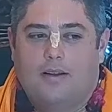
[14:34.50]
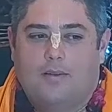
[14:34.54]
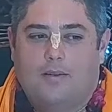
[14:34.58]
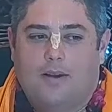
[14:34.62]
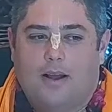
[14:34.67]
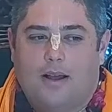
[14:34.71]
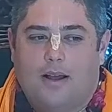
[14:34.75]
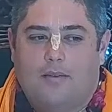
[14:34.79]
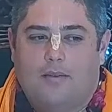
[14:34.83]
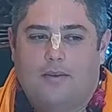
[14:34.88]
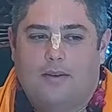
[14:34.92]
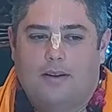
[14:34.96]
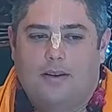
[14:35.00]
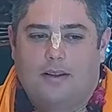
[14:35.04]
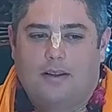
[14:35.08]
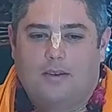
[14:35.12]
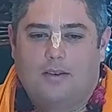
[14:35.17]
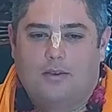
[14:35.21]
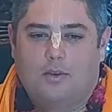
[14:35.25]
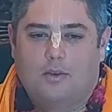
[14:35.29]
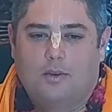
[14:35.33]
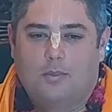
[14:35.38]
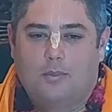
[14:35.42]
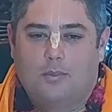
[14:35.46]
Ravana
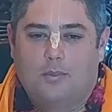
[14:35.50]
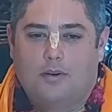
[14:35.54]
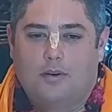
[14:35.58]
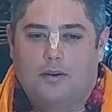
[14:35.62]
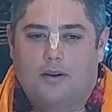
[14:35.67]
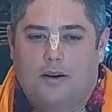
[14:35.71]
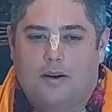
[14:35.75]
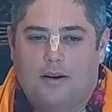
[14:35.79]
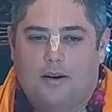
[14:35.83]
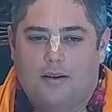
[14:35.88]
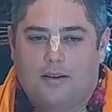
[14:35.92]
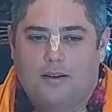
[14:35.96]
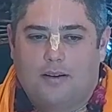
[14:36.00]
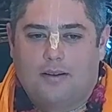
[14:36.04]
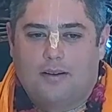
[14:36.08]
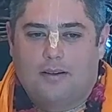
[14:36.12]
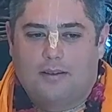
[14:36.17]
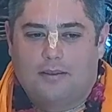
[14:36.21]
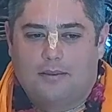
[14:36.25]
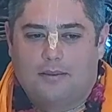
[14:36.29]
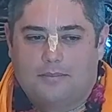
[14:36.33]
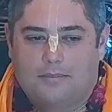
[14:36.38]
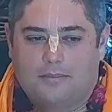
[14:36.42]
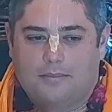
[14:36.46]
and
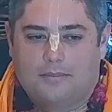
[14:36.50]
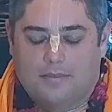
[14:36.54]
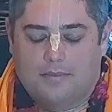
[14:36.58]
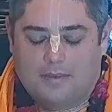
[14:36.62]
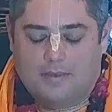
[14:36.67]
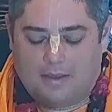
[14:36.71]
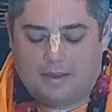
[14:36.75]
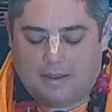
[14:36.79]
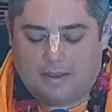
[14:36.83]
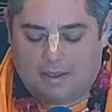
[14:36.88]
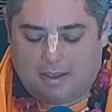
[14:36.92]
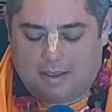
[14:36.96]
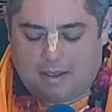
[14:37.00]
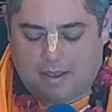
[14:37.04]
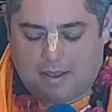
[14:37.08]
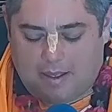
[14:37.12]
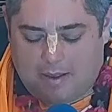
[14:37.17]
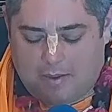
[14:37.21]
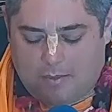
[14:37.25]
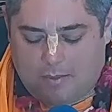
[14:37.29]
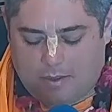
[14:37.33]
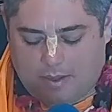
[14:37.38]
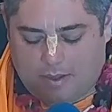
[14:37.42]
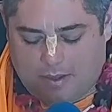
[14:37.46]
Kumbhakarna.
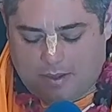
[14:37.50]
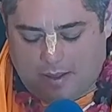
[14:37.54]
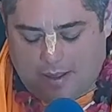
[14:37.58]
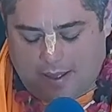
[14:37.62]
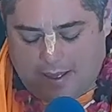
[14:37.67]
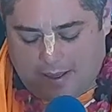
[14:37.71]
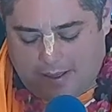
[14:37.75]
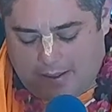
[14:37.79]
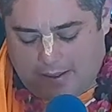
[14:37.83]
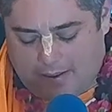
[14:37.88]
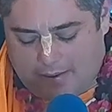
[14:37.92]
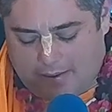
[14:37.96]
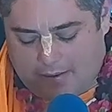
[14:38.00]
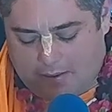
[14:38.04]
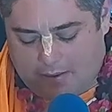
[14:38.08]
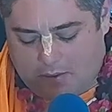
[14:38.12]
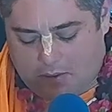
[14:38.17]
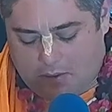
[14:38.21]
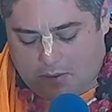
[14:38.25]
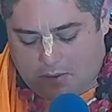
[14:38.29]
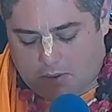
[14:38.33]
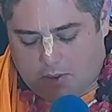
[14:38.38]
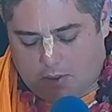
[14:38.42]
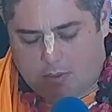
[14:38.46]
And we and
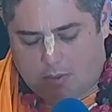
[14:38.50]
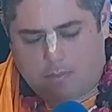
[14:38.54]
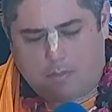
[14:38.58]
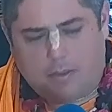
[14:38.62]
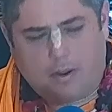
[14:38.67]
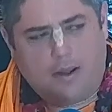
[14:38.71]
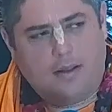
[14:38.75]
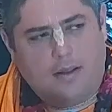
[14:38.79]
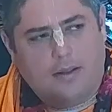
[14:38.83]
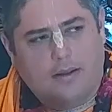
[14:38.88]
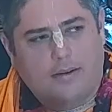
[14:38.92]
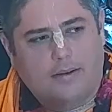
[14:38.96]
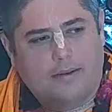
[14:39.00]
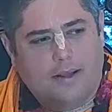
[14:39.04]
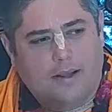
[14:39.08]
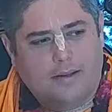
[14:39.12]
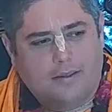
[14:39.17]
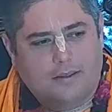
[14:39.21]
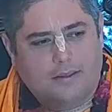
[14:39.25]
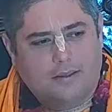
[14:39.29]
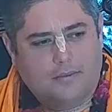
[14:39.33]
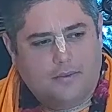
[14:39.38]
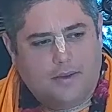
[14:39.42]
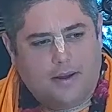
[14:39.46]
Shishupala and
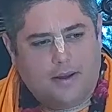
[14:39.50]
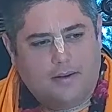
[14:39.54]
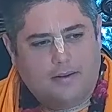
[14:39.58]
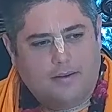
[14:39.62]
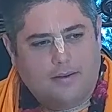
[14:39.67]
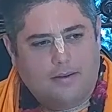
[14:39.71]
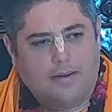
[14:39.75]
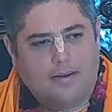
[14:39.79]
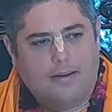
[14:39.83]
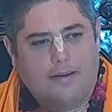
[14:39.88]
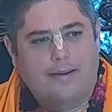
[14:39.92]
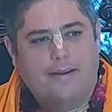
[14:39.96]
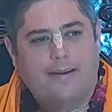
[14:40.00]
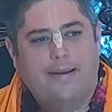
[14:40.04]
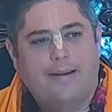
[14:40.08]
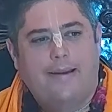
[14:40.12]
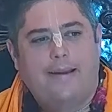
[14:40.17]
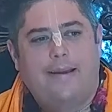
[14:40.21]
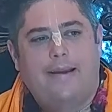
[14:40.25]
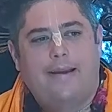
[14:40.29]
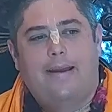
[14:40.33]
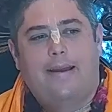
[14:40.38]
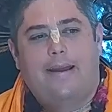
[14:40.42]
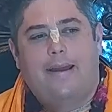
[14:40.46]
Dantavakra.
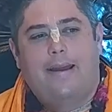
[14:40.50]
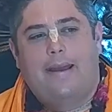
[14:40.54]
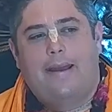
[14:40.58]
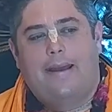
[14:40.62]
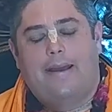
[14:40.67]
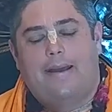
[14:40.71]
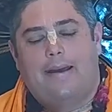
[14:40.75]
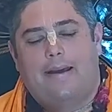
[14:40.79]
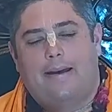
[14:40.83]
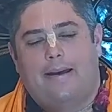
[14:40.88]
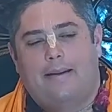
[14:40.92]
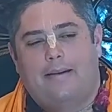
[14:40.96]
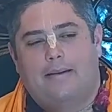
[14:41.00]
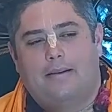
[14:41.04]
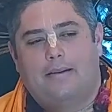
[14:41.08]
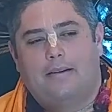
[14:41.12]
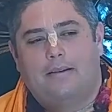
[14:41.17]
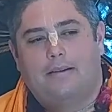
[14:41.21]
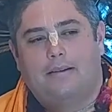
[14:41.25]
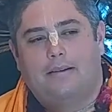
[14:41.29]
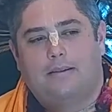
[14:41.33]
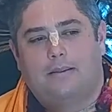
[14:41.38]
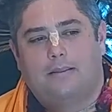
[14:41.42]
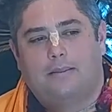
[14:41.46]

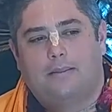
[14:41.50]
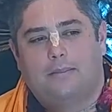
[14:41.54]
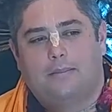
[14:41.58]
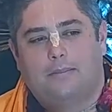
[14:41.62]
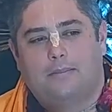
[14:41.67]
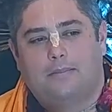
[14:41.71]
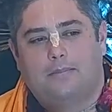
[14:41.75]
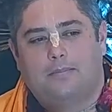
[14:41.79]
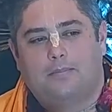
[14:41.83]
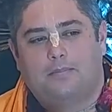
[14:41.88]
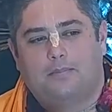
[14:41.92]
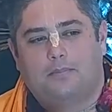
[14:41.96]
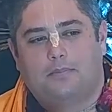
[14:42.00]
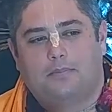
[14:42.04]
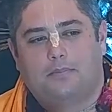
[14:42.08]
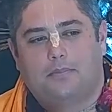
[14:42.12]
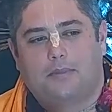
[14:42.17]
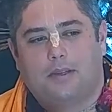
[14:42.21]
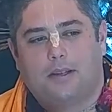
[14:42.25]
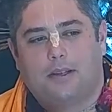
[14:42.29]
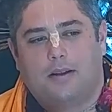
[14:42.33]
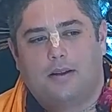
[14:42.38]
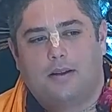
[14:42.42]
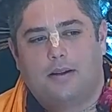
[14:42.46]
And
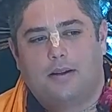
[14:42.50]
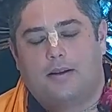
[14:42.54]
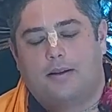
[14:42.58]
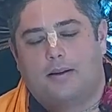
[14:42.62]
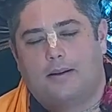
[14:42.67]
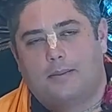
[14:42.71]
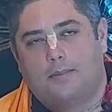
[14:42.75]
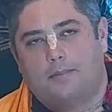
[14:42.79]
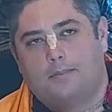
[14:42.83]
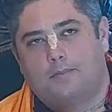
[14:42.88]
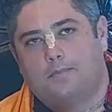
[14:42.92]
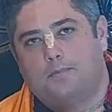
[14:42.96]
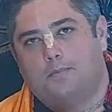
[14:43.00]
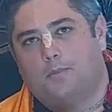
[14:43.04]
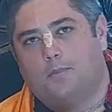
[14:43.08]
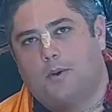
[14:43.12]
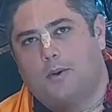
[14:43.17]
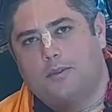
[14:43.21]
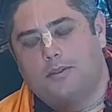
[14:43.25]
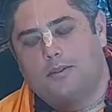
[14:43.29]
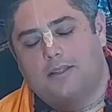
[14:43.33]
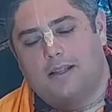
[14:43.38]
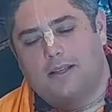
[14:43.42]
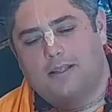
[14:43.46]
um,
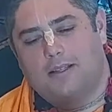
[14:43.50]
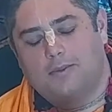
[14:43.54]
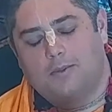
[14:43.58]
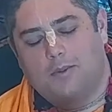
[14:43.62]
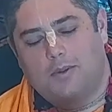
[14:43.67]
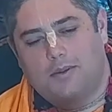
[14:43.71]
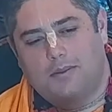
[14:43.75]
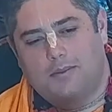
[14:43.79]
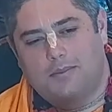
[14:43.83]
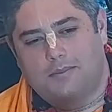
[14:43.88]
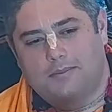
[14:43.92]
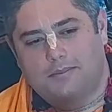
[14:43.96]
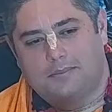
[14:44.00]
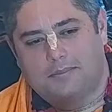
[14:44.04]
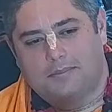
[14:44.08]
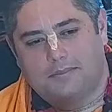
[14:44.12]
what was the last one?